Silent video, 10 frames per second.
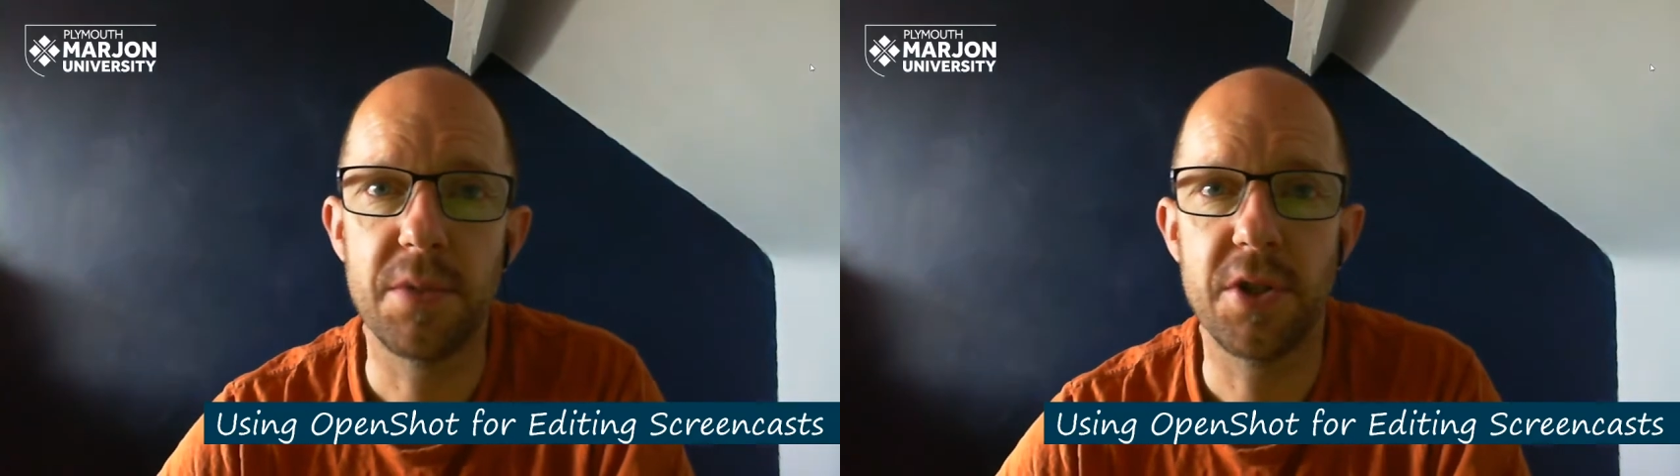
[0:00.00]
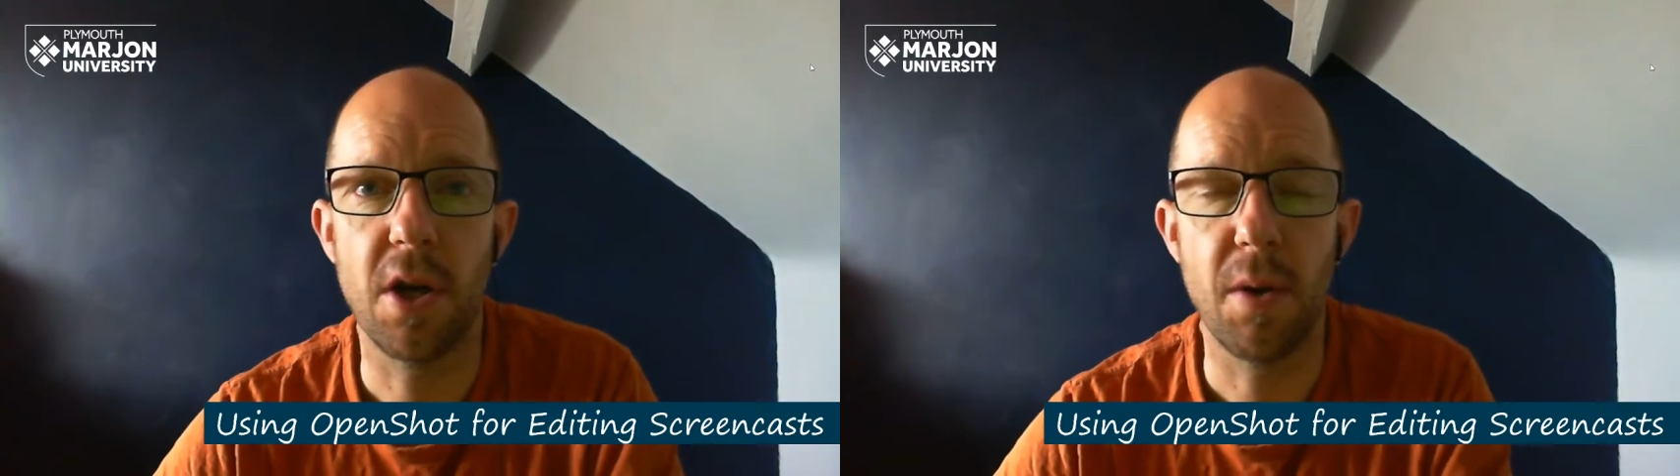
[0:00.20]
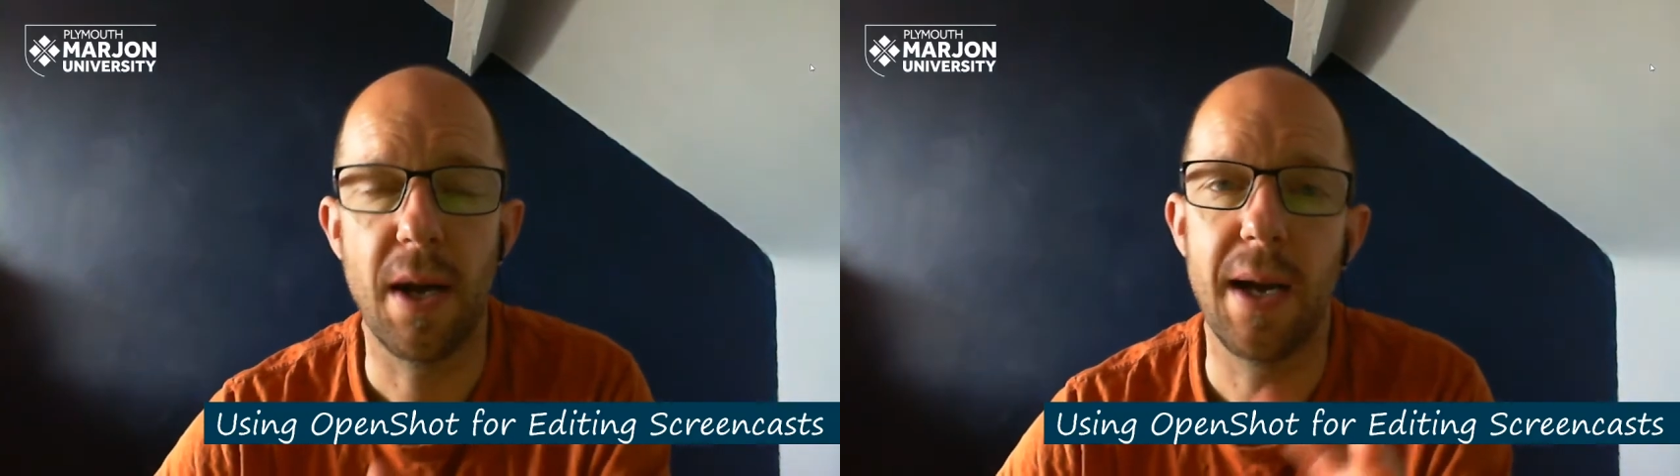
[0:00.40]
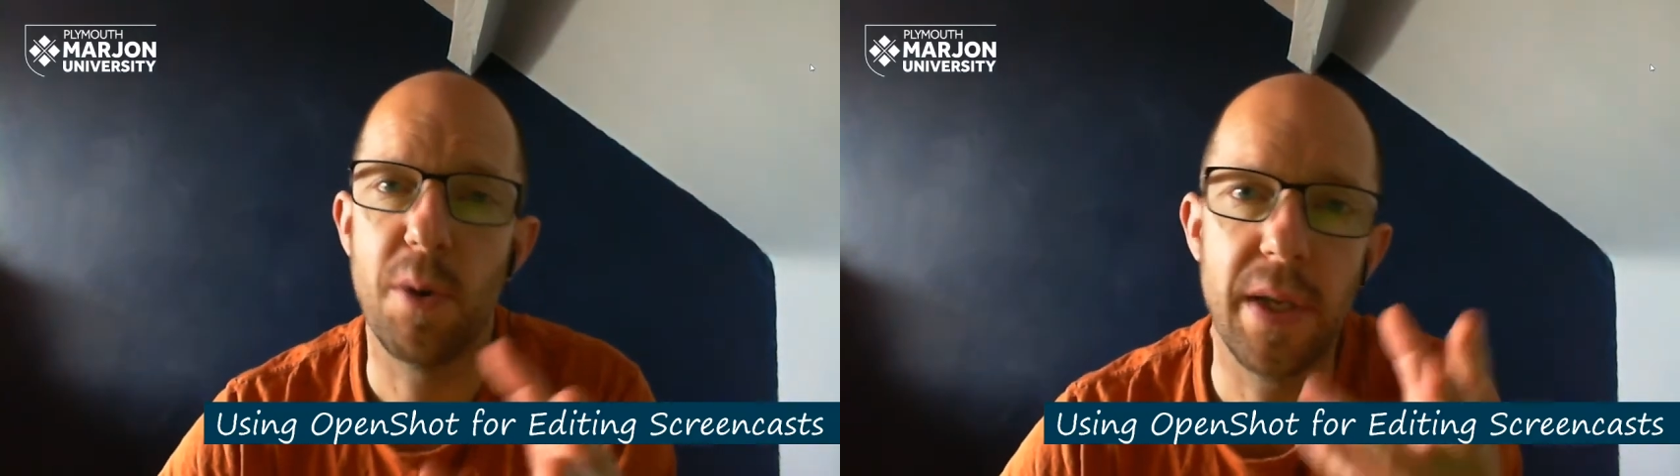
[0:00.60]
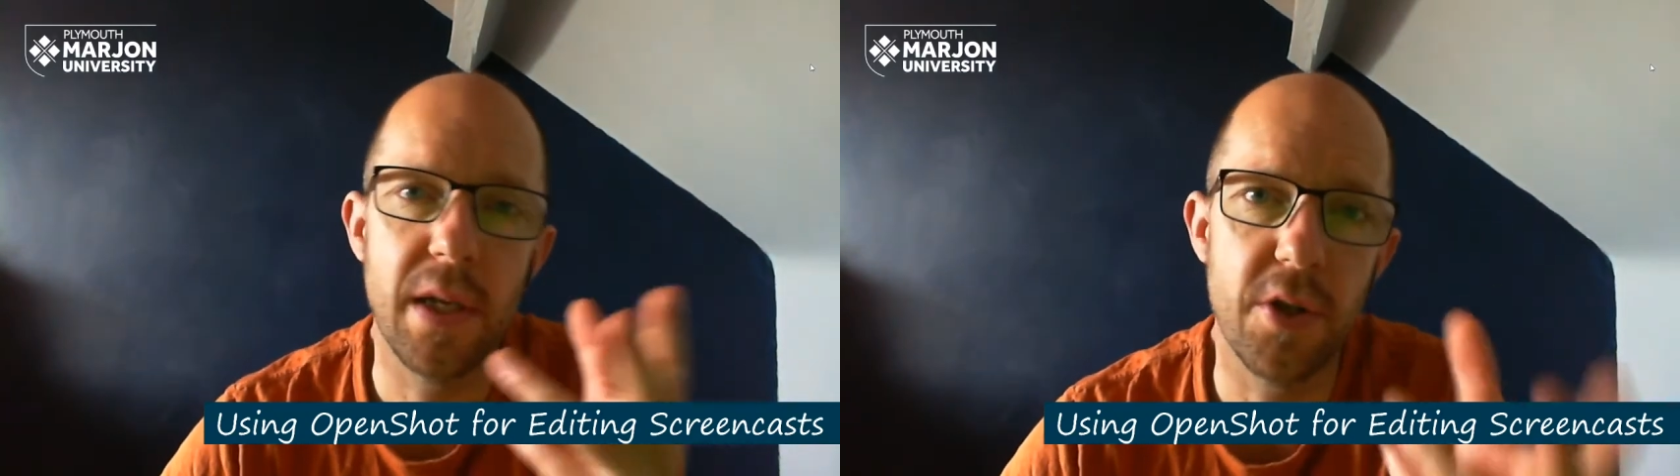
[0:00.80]
show how
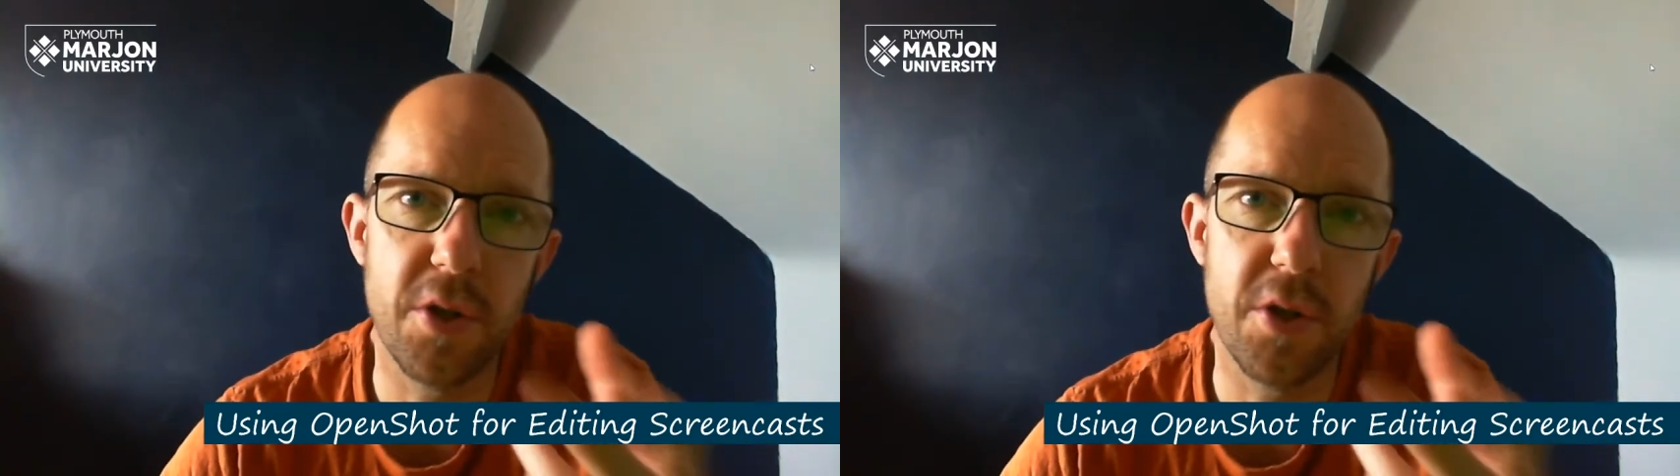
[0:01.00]
we can use